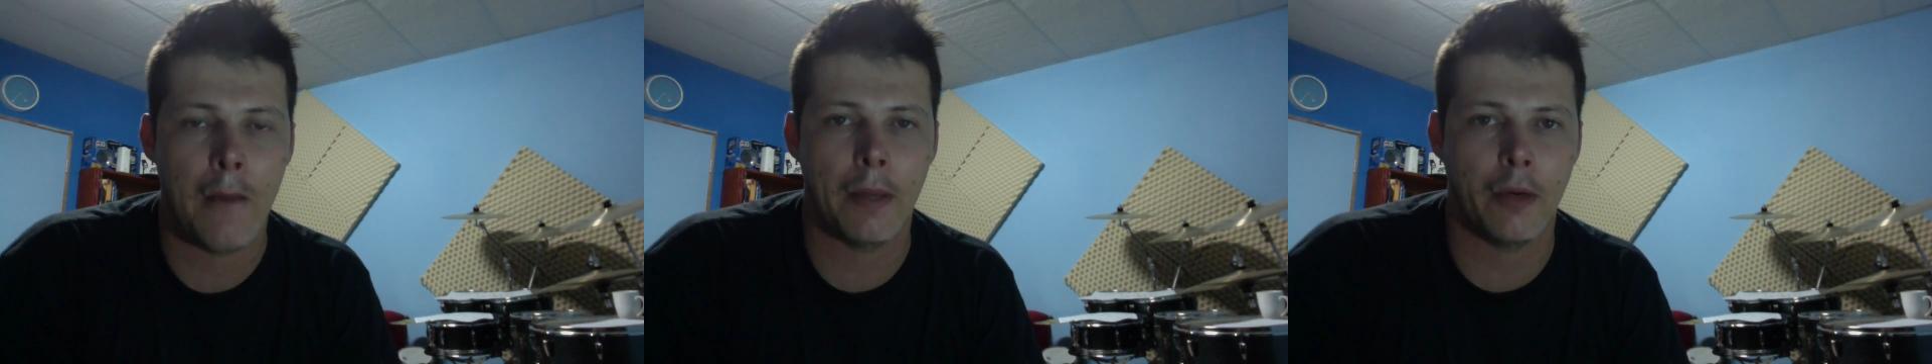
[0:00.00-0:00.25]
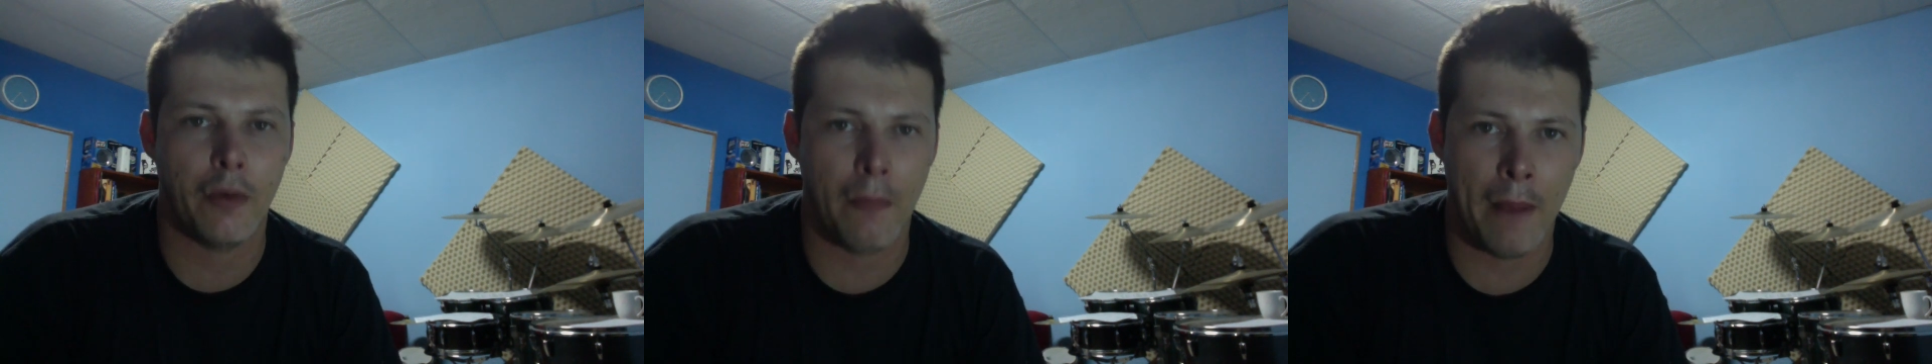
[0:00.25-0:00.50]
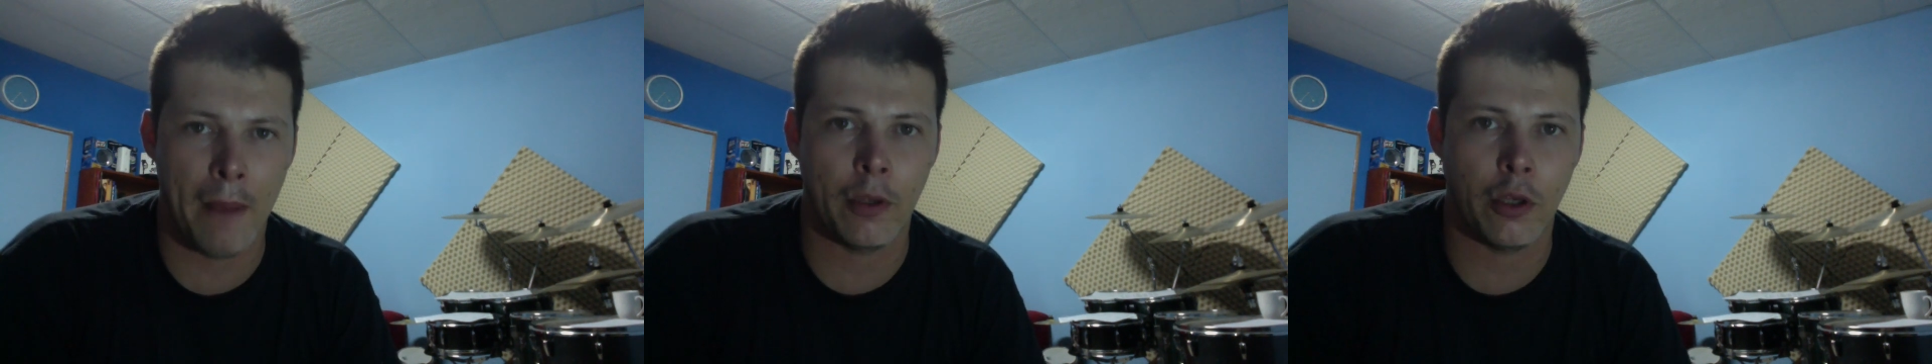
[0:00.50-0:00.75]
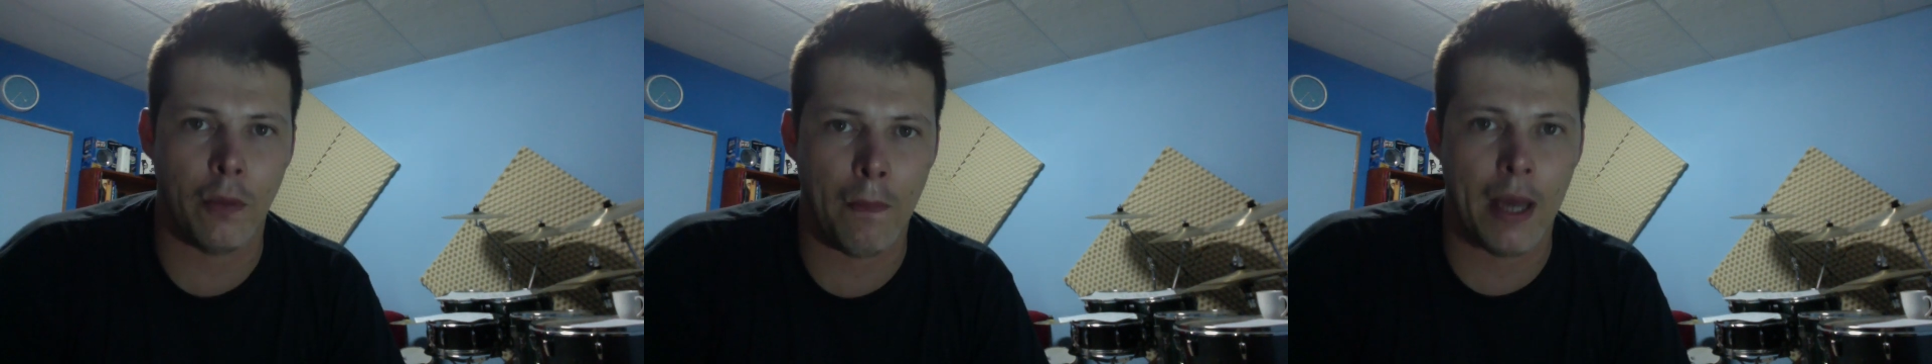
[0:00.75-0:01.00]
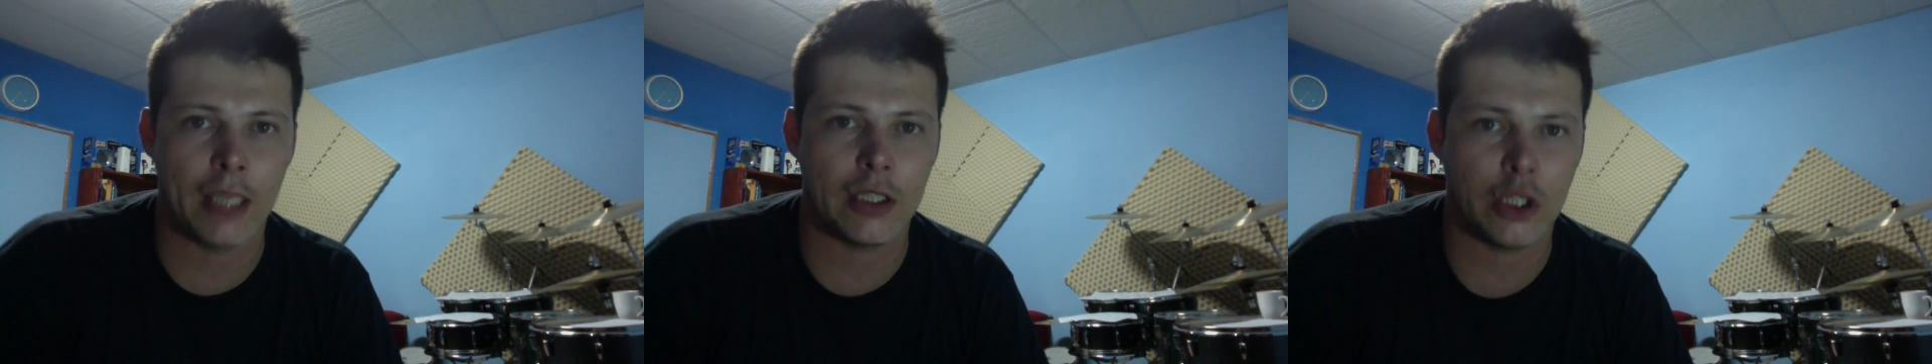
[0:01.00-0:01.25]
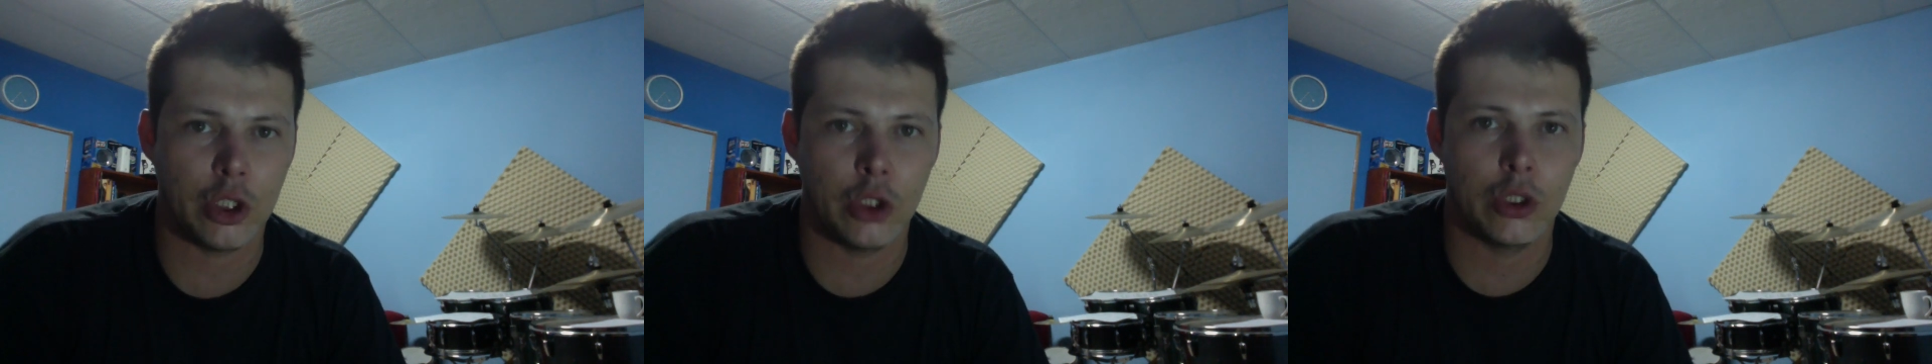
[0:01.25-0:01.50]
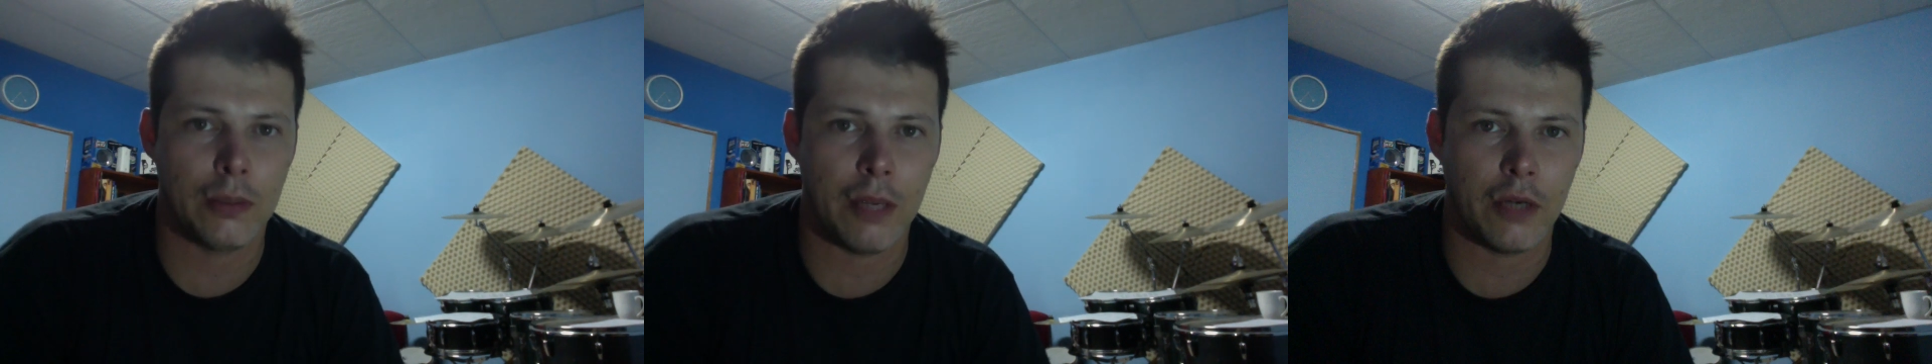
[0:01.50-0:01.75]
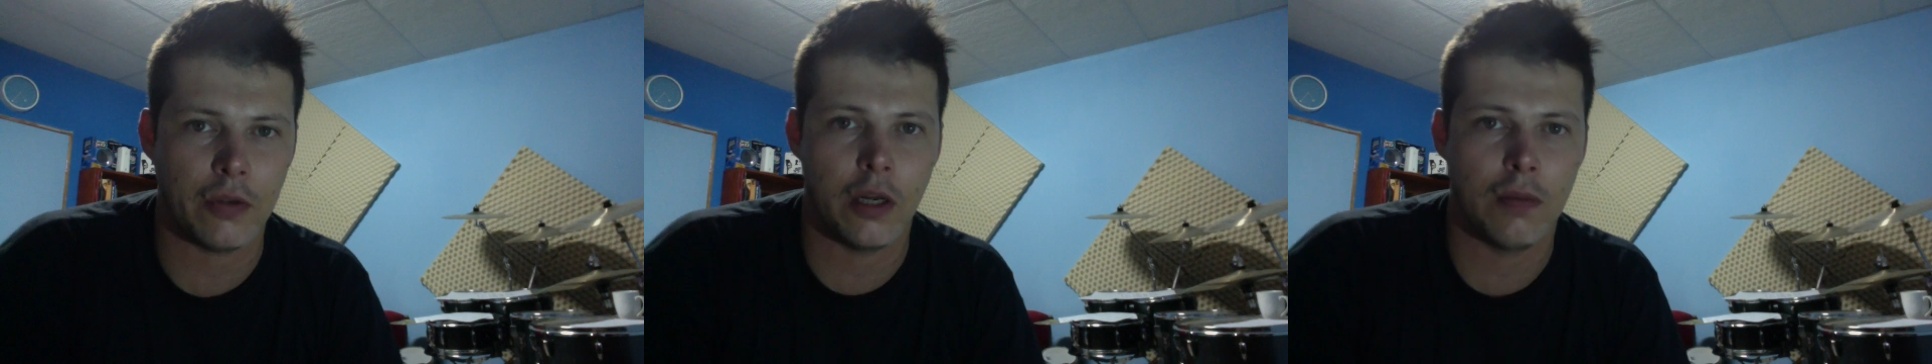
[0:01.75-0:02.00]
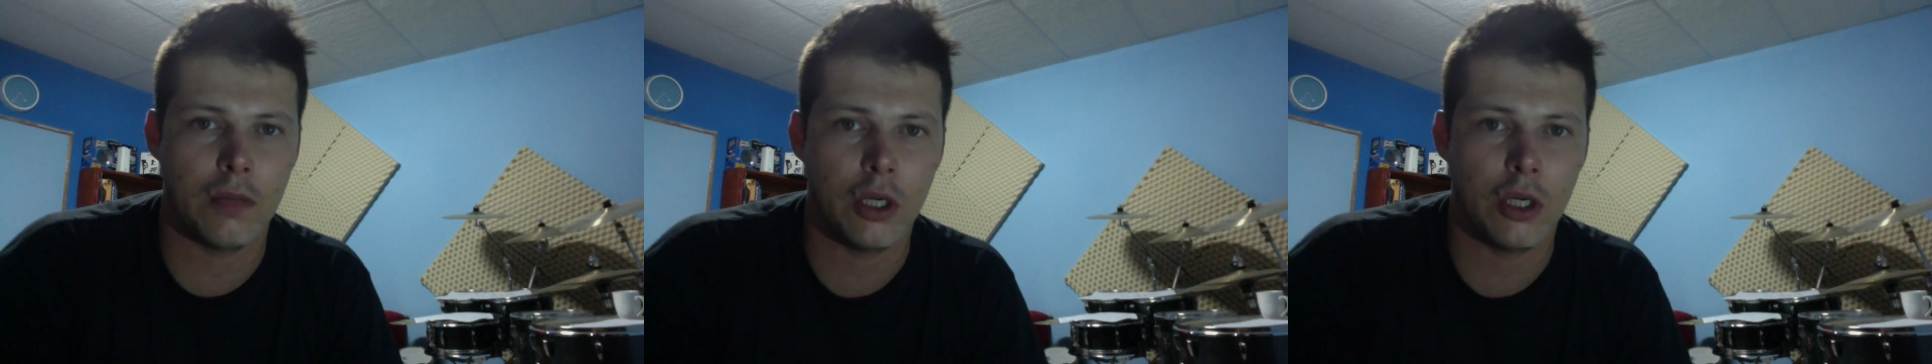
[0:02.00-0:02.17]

but remember, you must use a metronome.